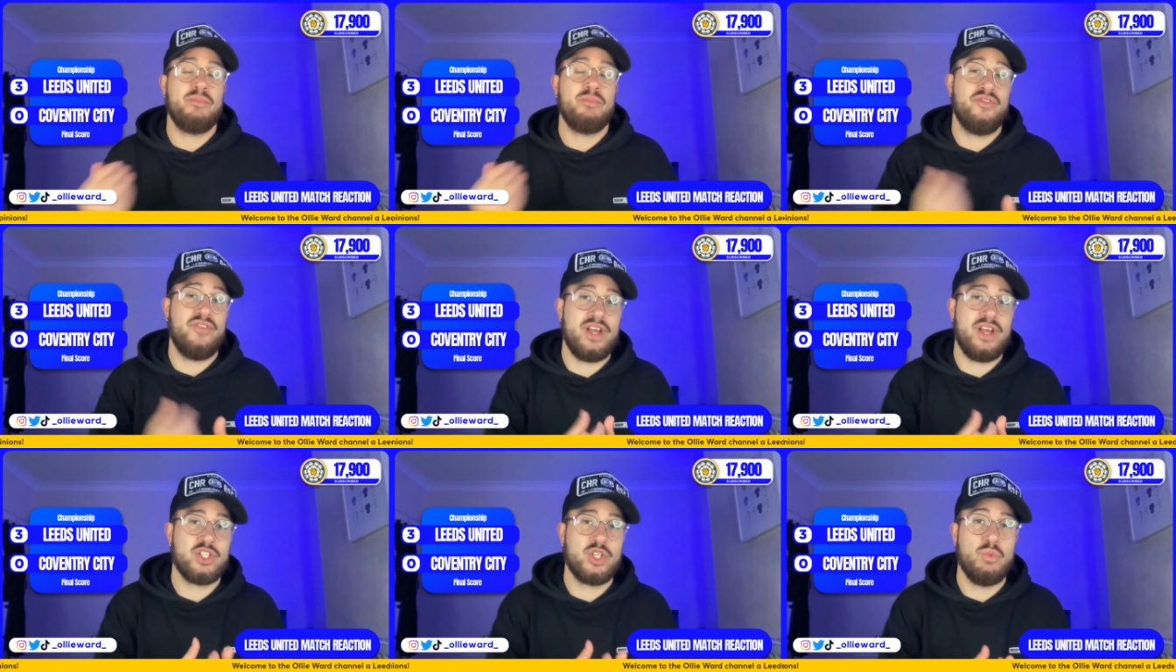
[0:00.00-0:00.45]

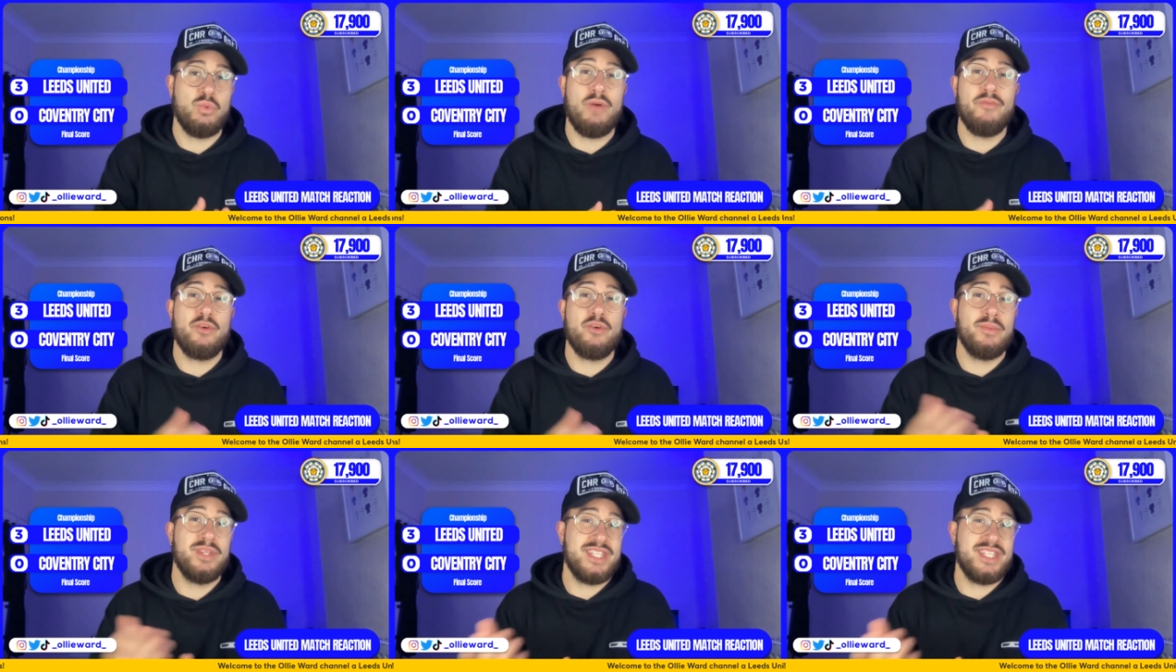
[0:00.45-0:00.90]
Professional one
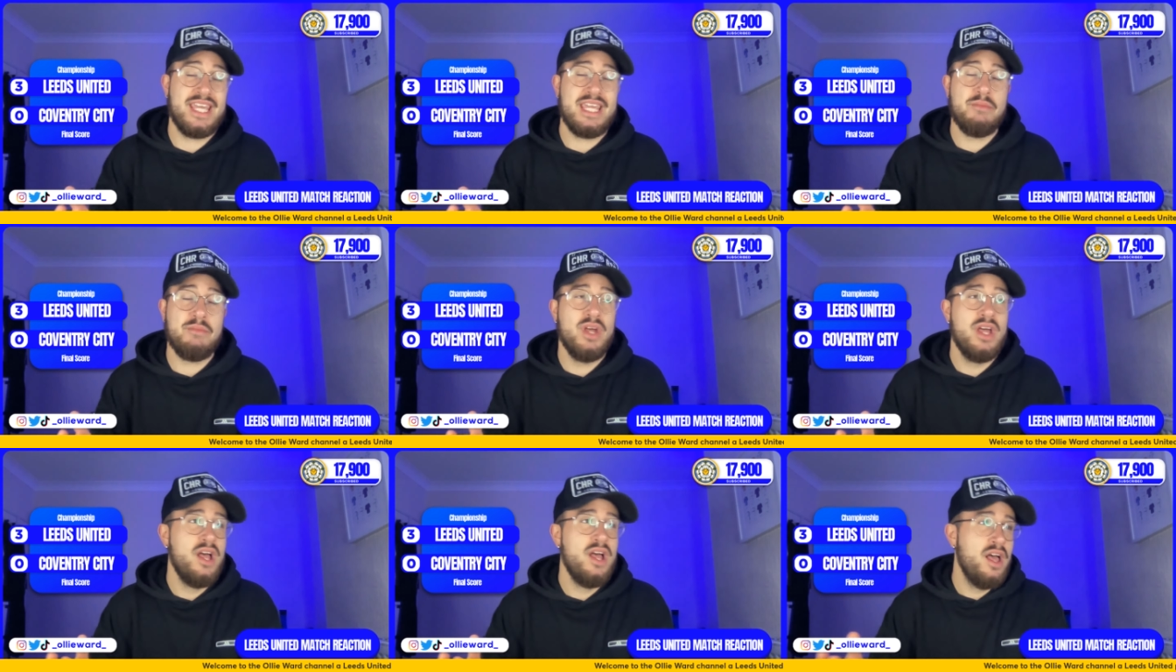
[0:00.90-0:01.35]
from a
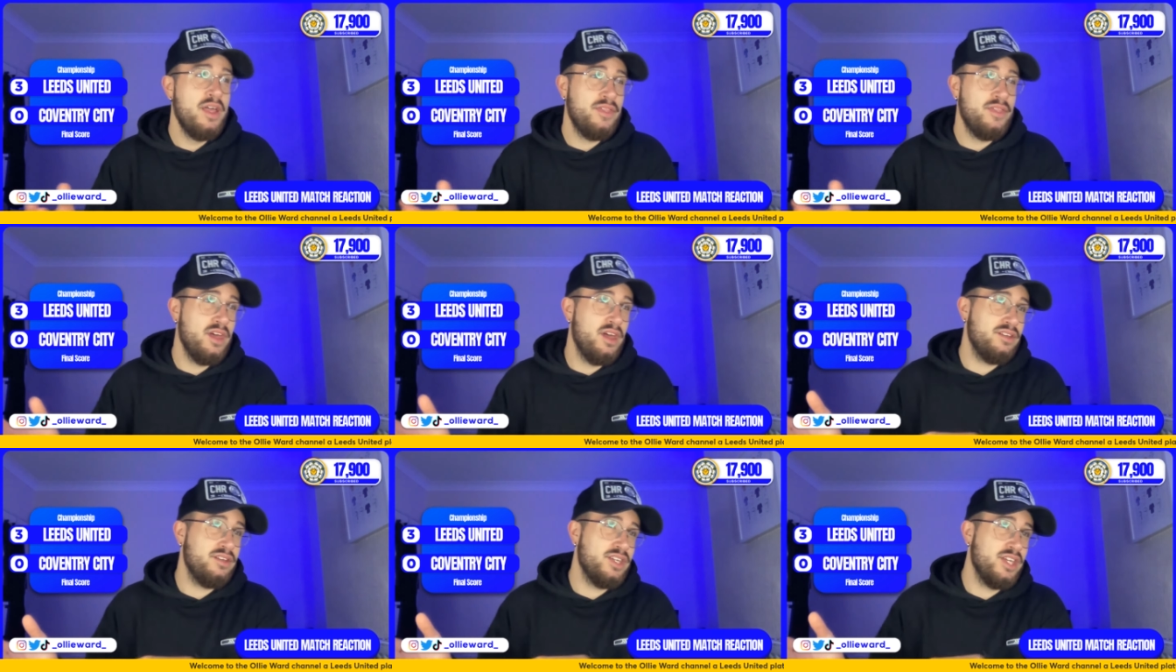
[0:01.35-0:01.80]
team
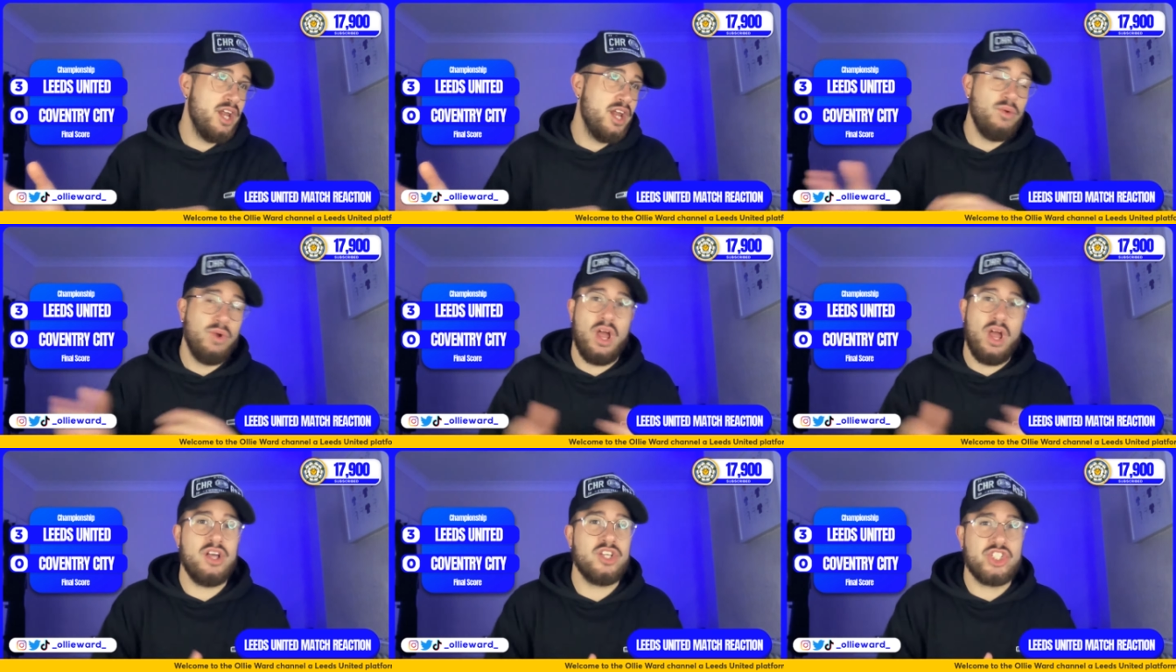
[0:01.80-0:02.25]
that, you know,
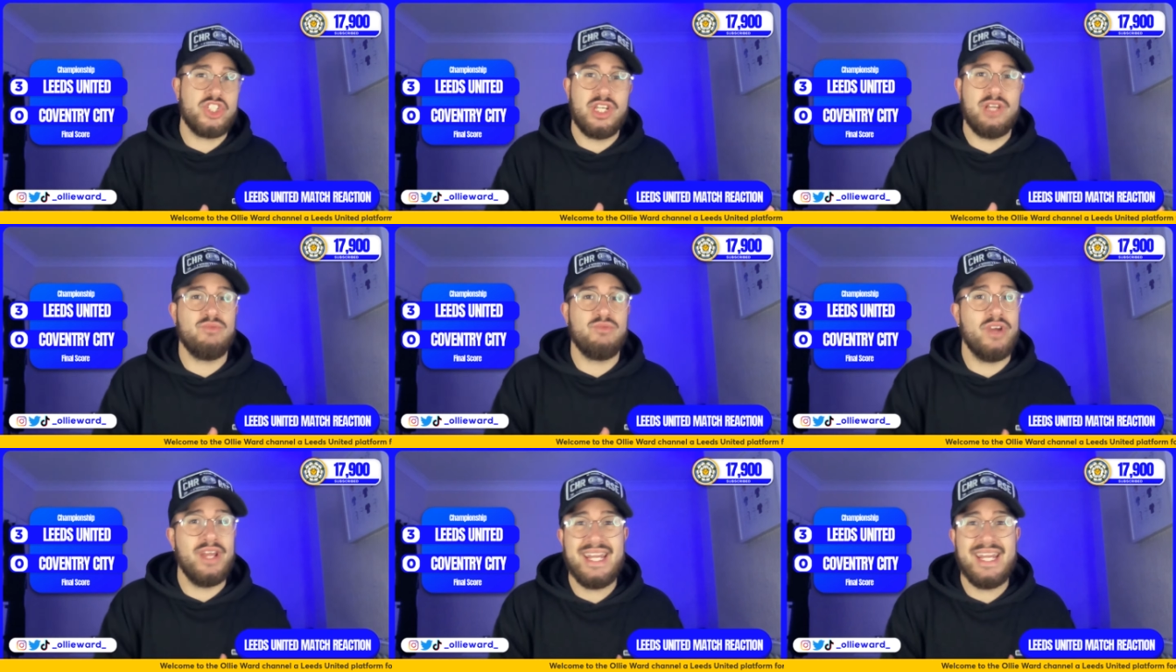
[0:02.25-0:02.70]
last
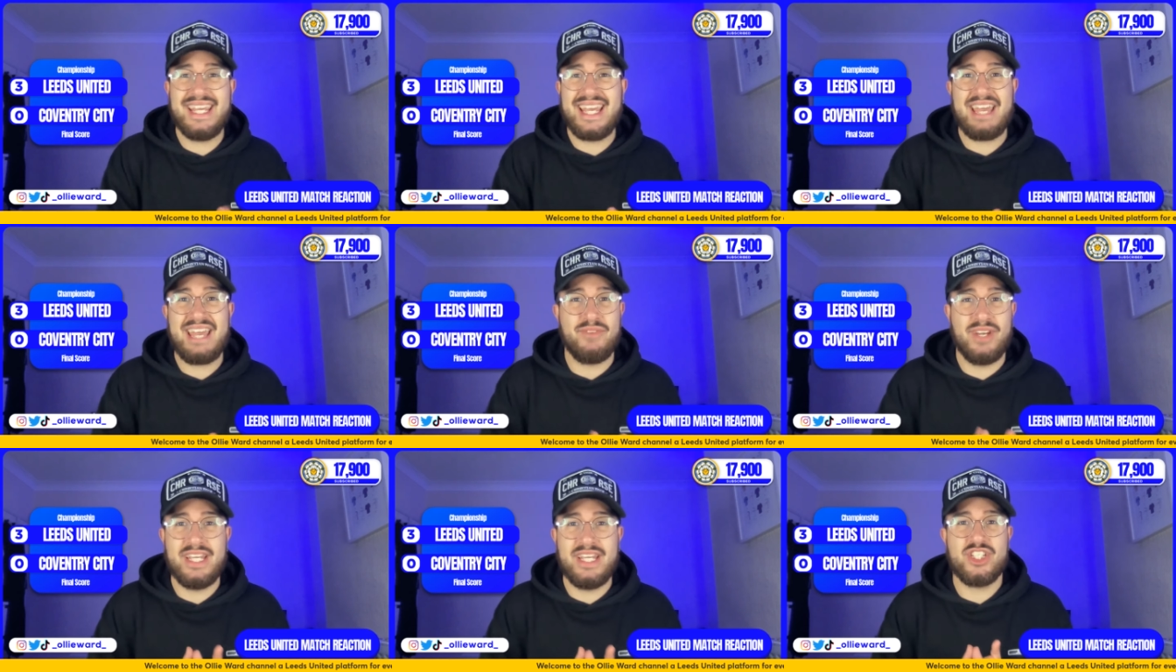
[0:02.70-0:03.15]
year really
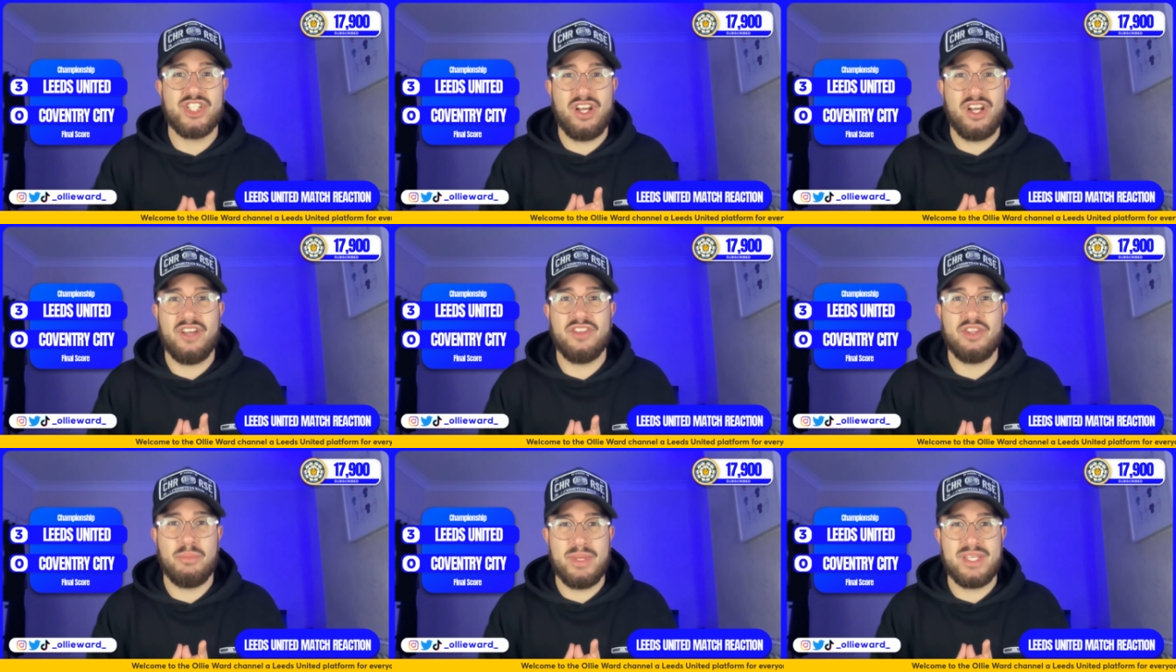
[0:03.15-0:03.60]
gave Leeds
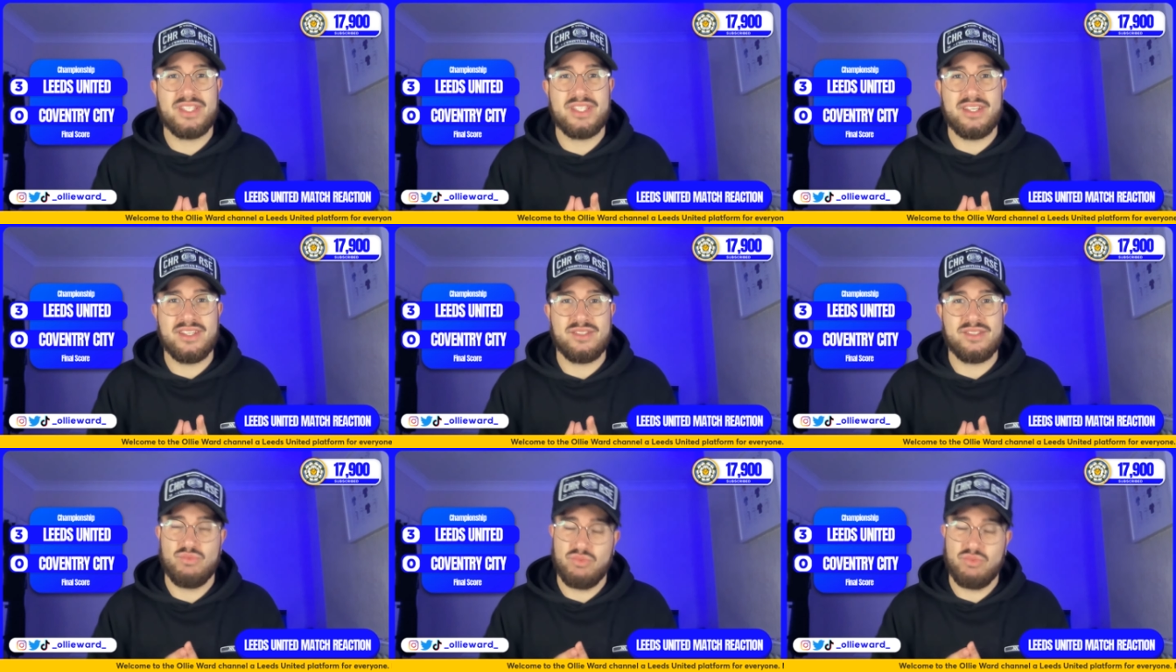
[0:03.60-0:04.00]
United the business,